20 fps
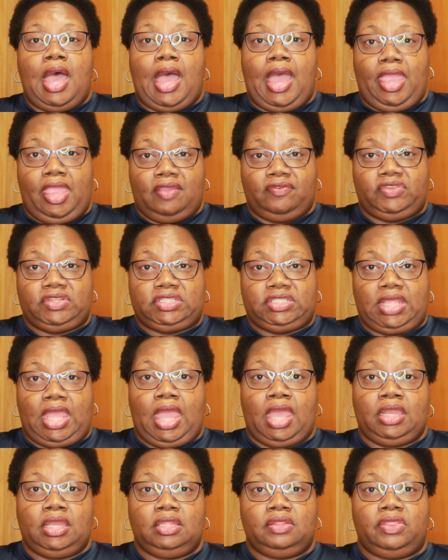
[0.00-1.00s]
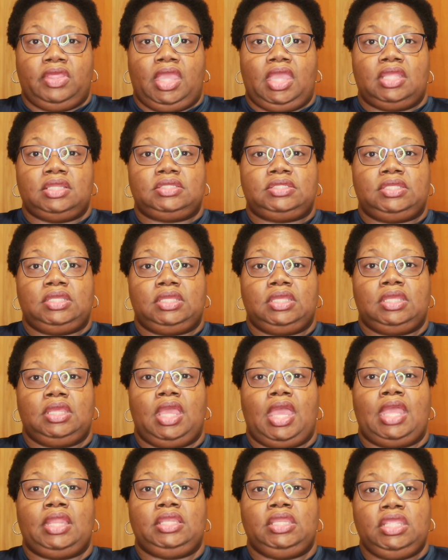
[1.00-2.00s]
I have decided that
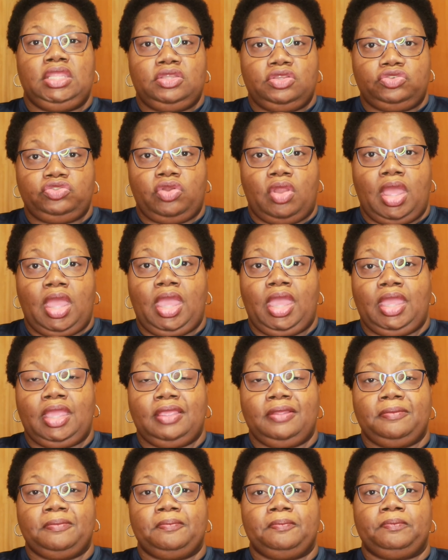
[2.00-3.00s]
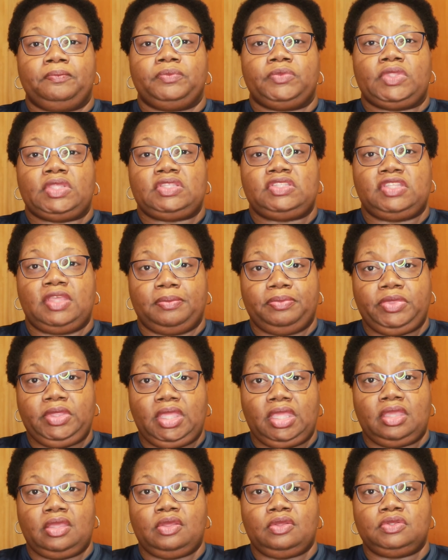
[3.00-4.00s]
I need to try
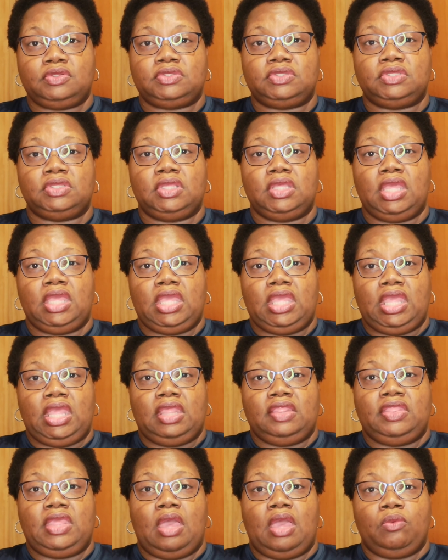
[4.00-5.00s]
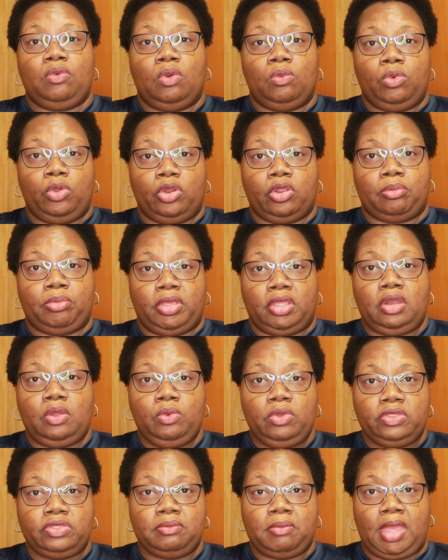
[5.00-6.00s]
something else that will work better
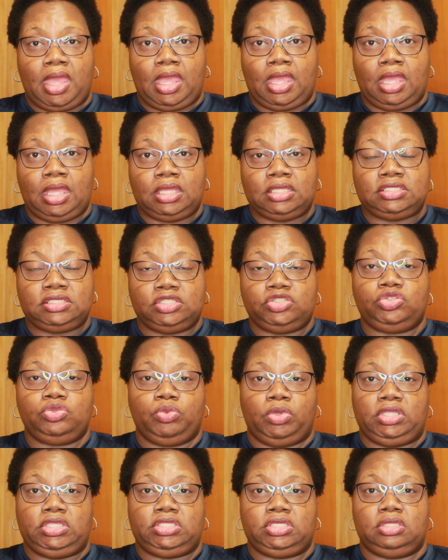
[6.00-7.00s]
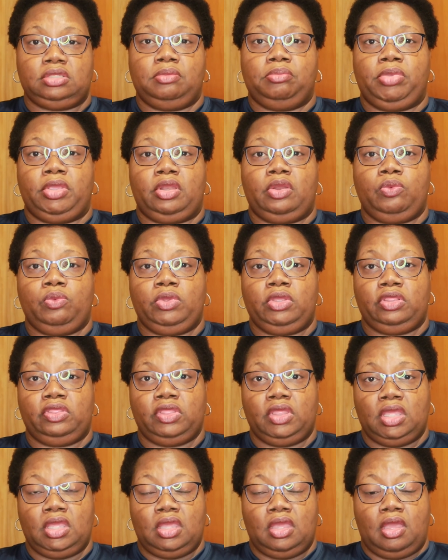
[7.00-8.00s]
with my situation, better
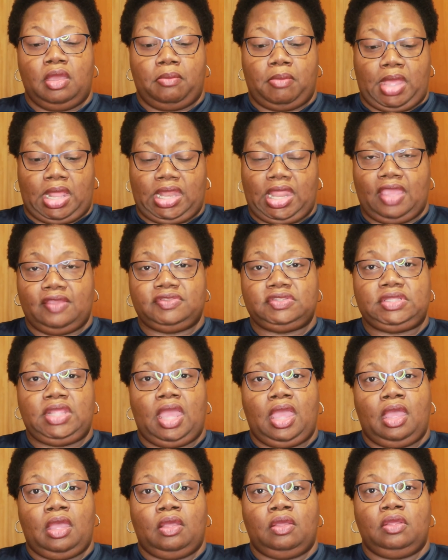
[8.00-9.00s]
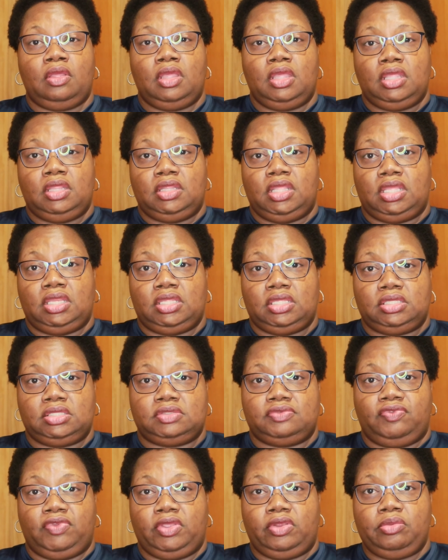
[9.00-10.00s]
with my lifestyle
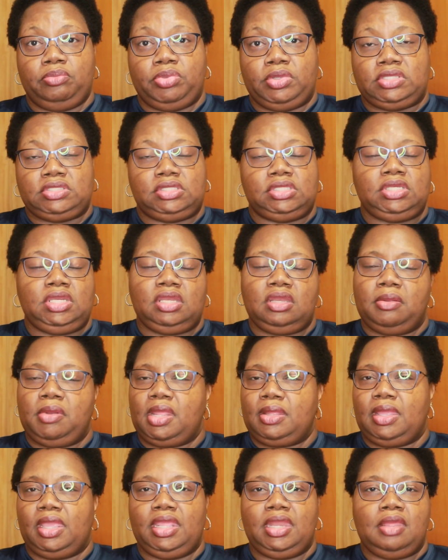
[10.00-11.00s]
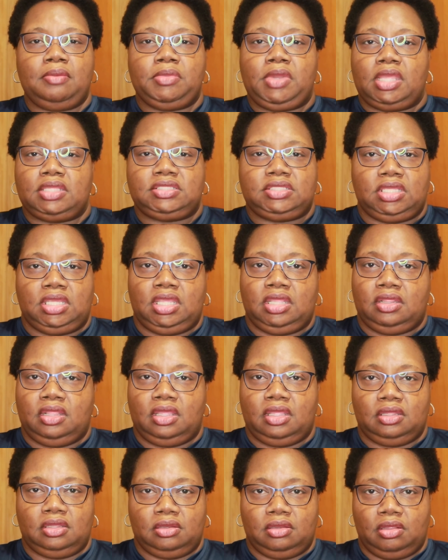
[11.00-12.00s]
is very busy. And I'm not, and I'm not saying
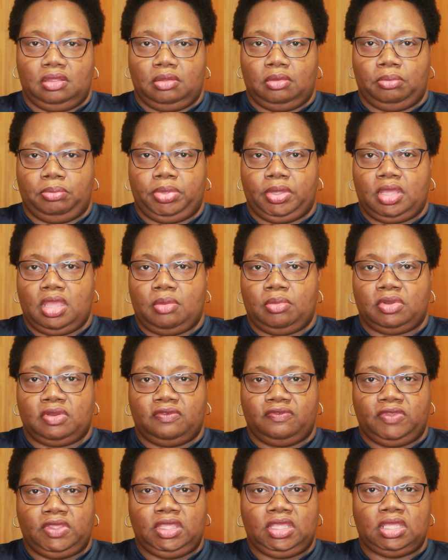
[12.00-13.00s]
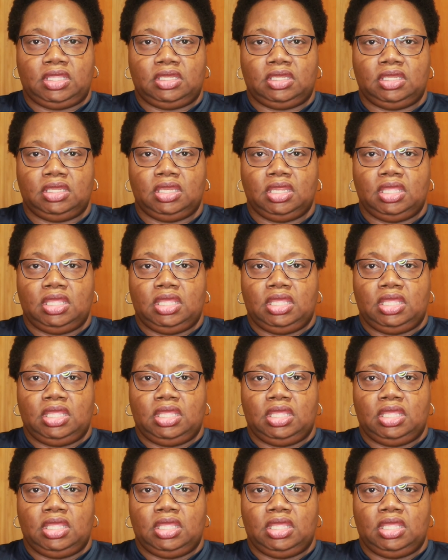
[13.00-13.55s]
that becoming a vegan